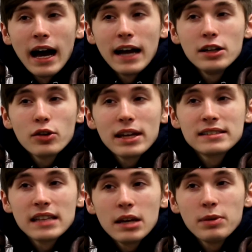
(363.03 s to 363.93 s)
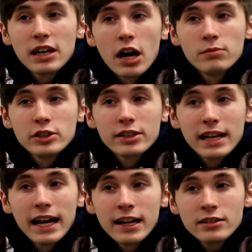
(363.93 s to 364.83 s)
I know they say become your
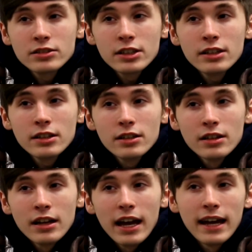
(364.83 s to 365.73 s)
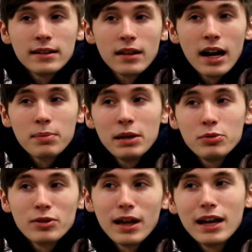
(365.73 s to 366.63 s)
character, and a lot of
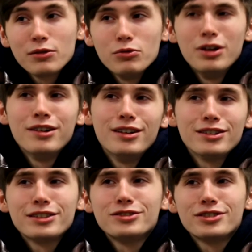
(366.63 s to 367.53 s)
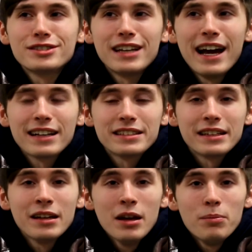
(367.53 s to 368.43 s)
people are like, well, you're just
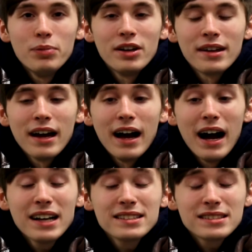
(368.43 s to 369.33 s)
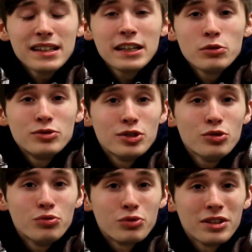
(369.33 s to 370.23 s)
acting. But honestly, you
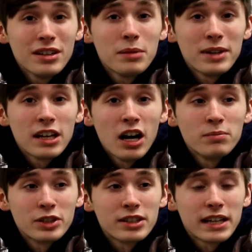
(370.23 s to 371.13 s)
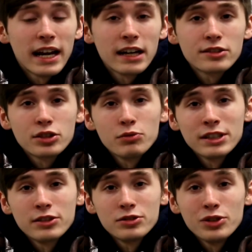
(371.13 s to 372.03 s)
do really become your character
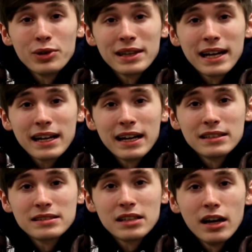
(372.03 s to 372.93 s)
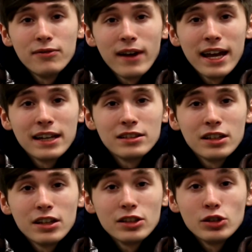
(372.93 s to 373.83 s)
when you're doing that kind of stuff, and
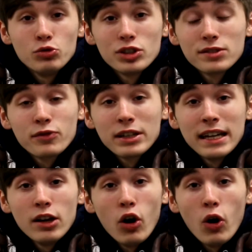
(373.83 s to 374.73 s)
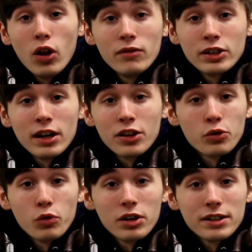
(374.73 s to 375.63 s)
you just forget all of your
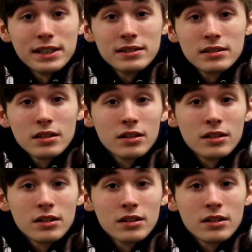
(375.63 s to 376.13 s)
other worries.